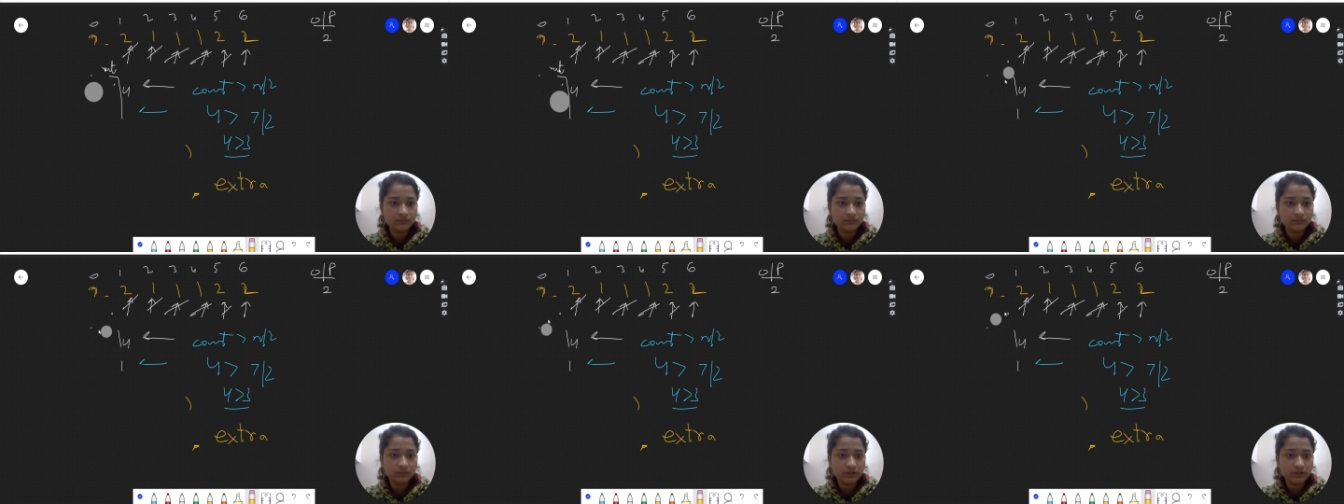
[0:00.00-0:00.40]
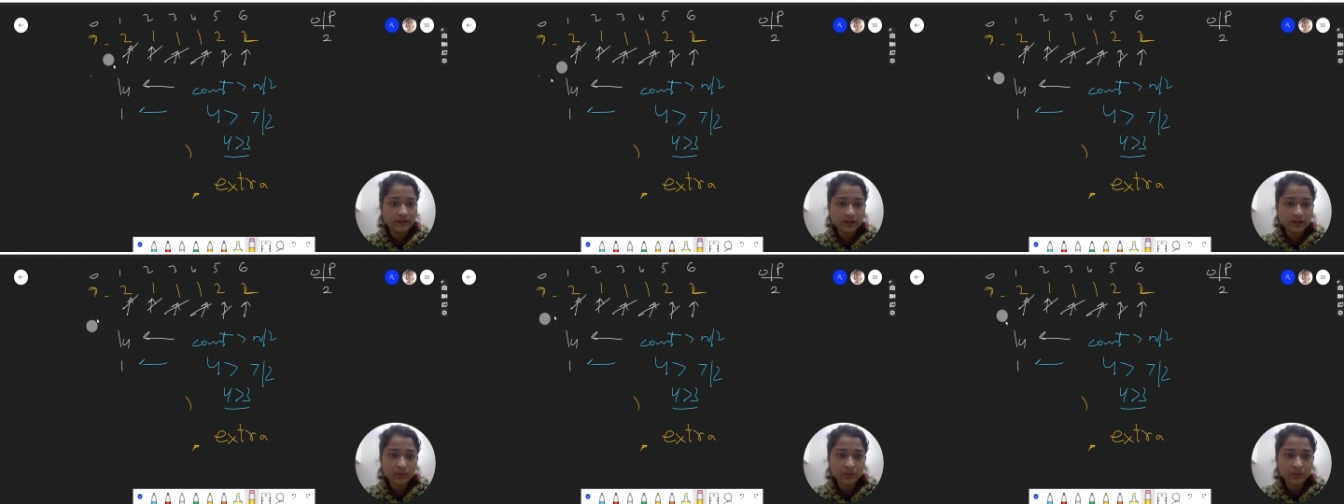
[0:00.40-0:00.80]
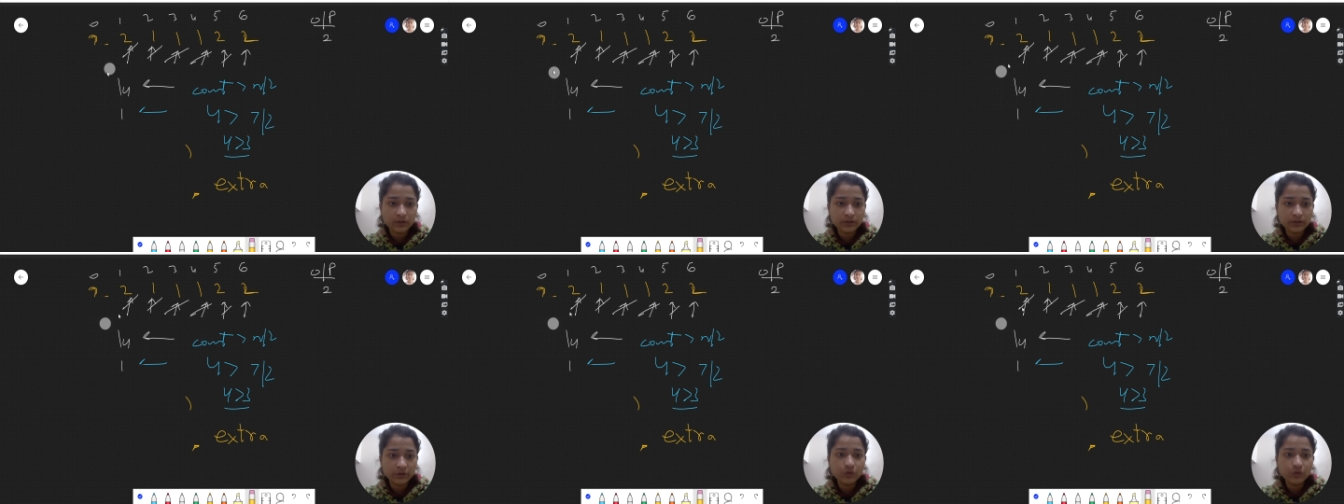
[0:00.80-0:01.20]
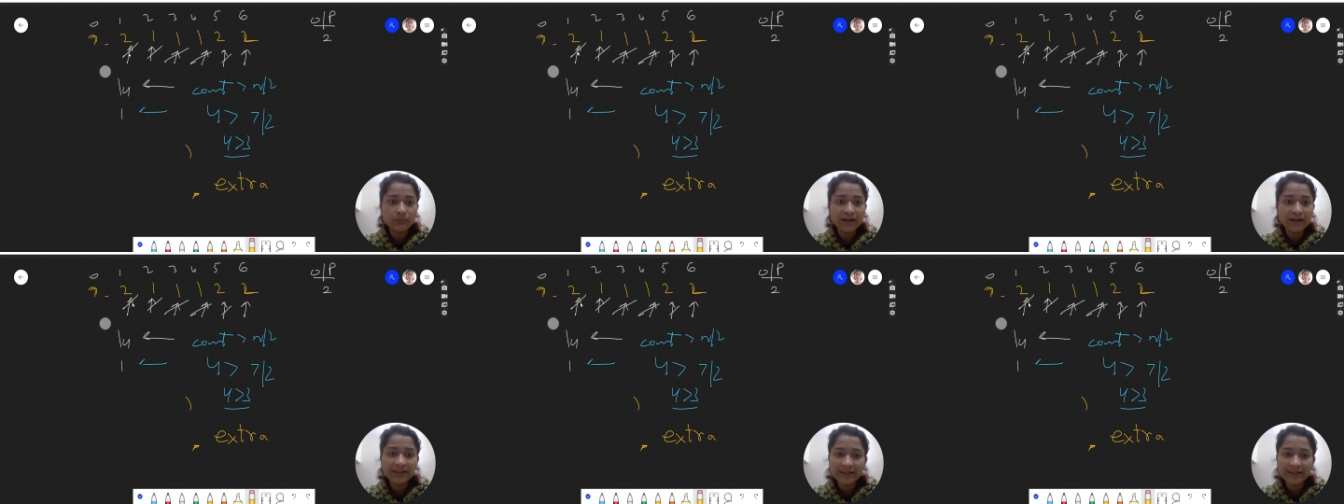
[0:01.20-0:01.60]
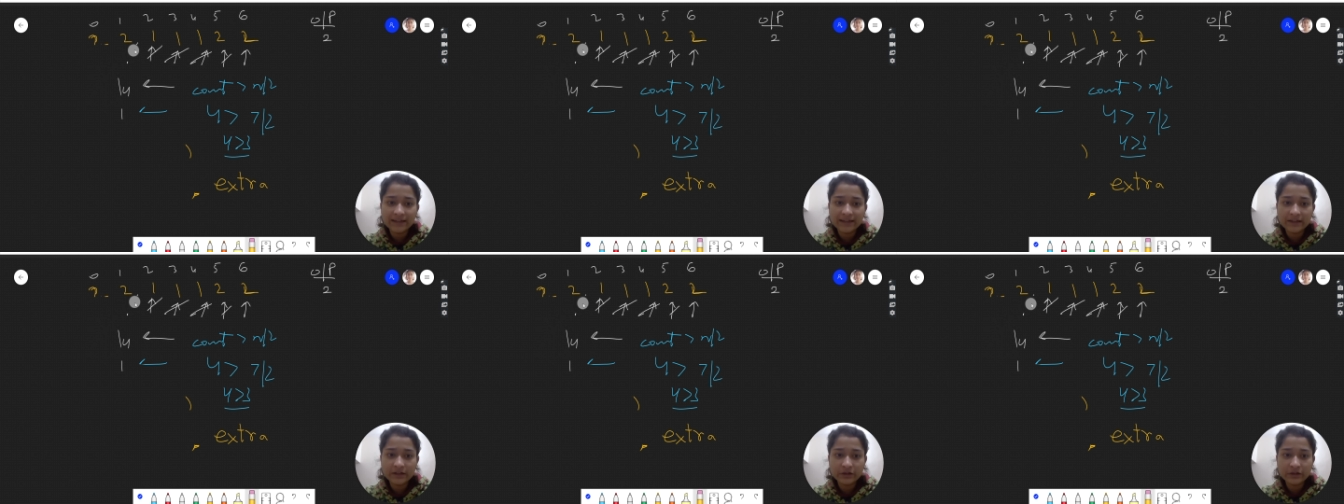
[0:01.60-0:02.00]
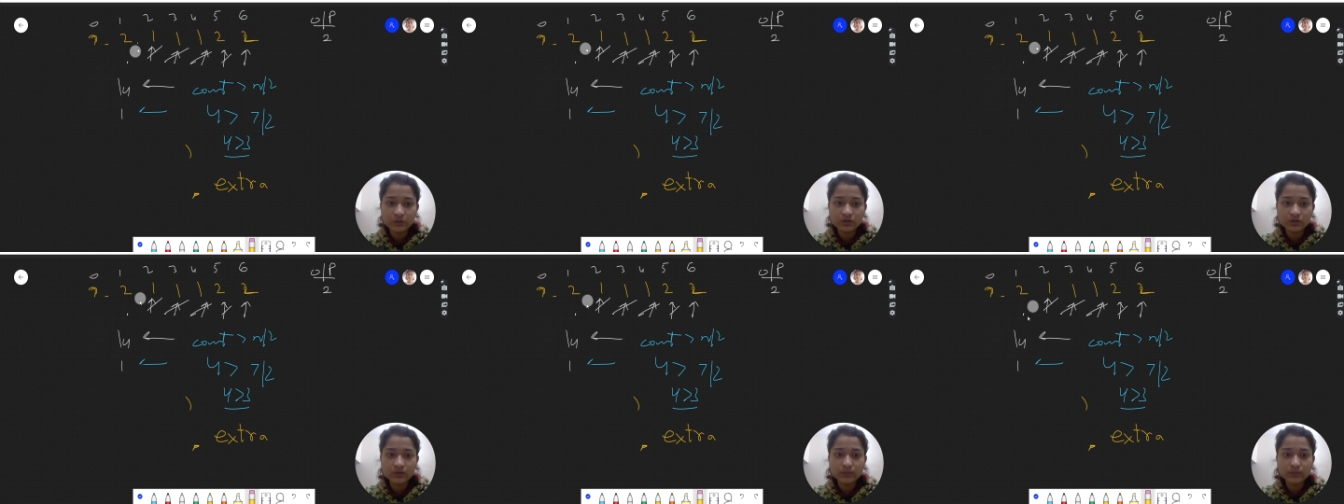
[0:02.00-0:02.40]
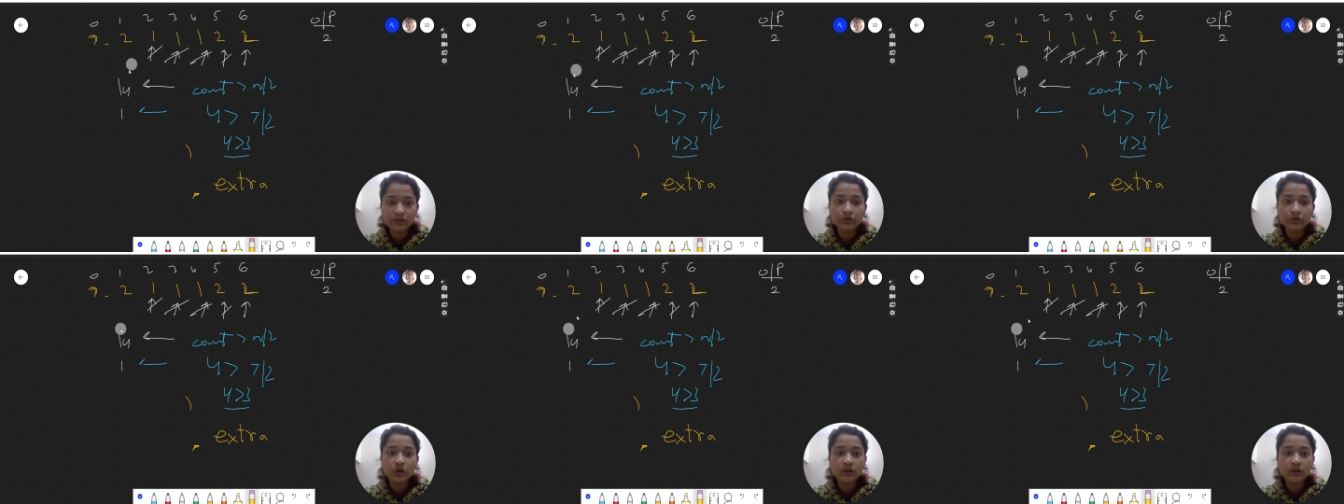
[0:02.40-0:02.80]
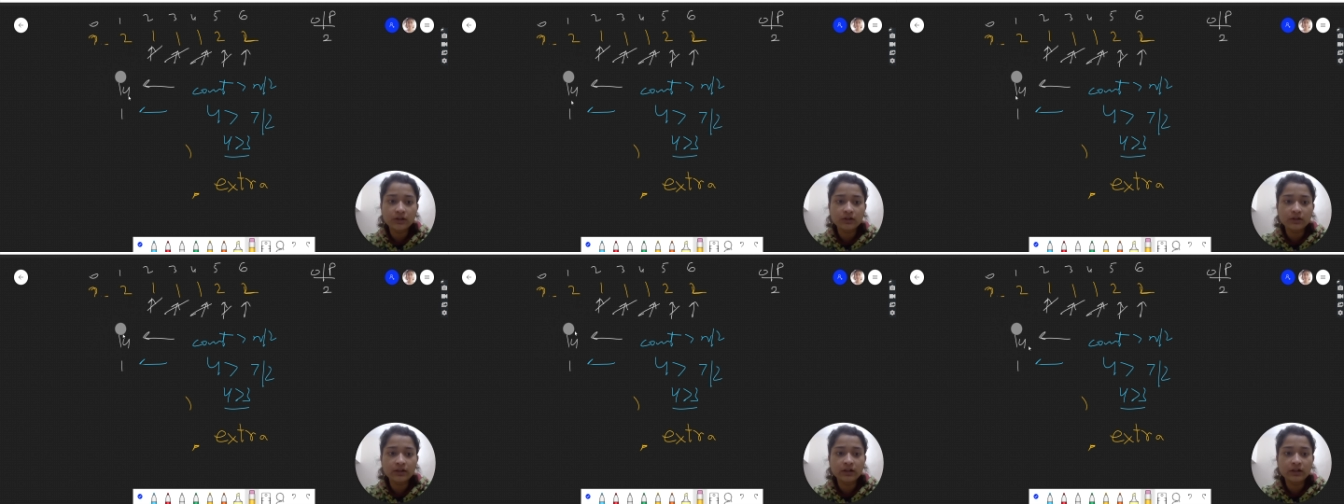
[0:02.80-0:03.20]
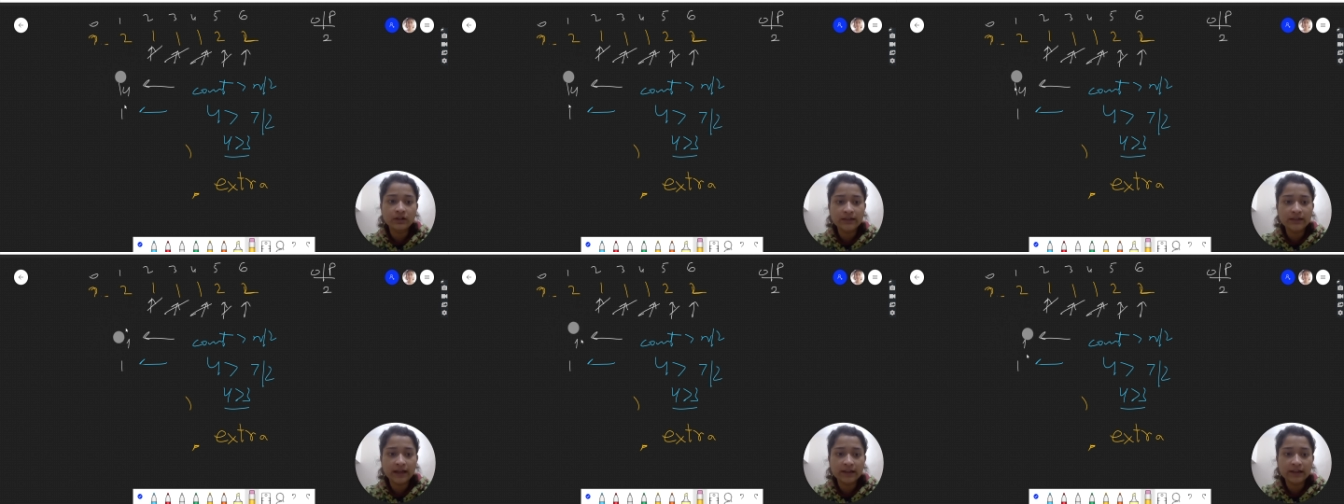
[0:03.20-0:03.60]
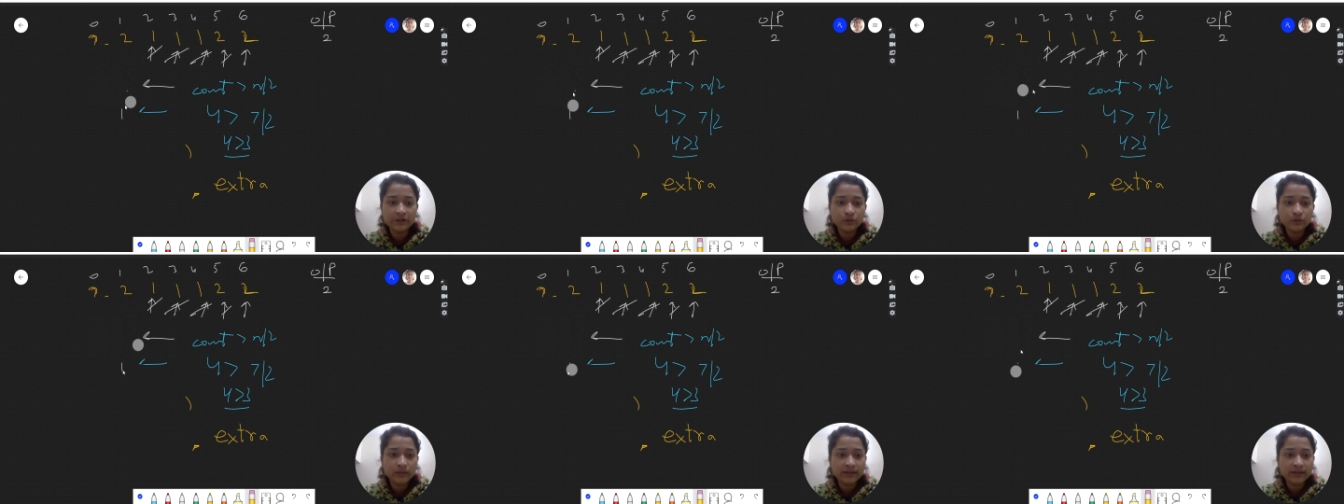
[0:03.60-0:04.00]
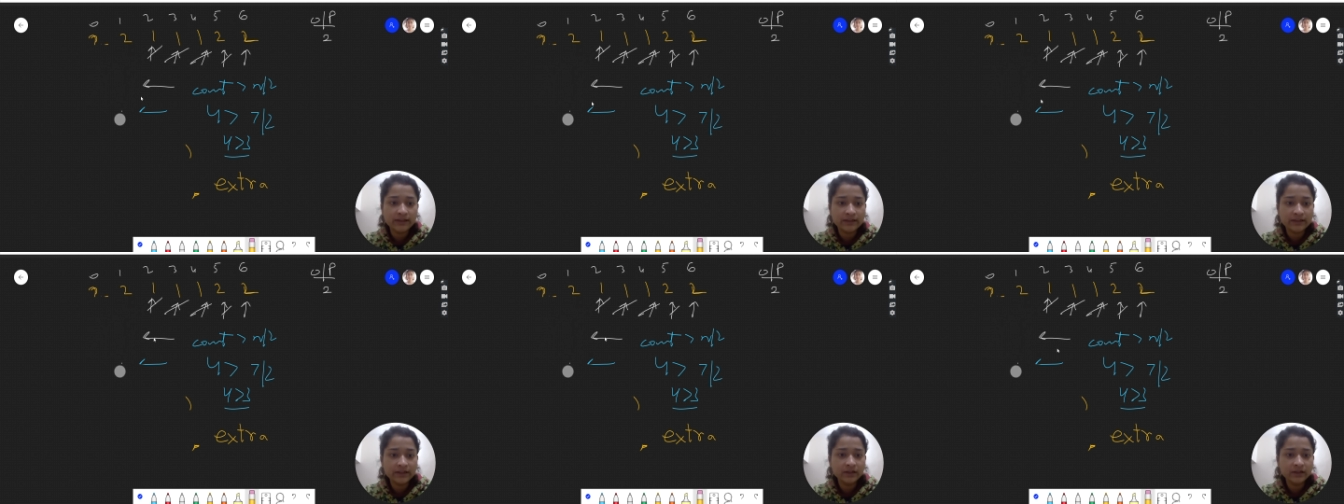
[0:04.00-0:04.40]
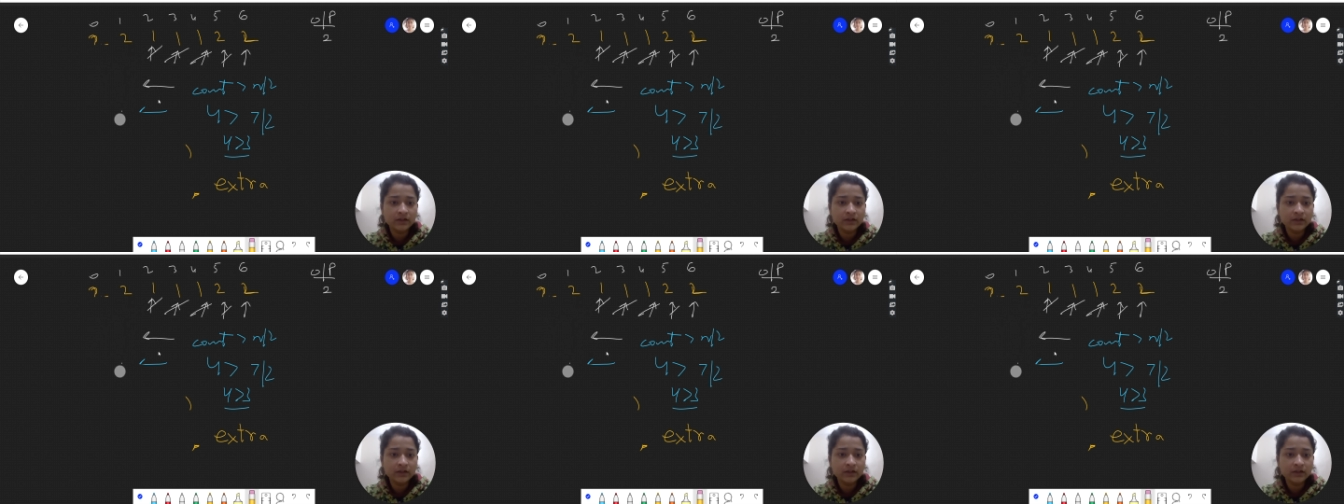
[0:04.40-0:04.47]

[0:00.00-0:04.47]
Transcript: think about it. You might get an intuition, but not entirely you might get it.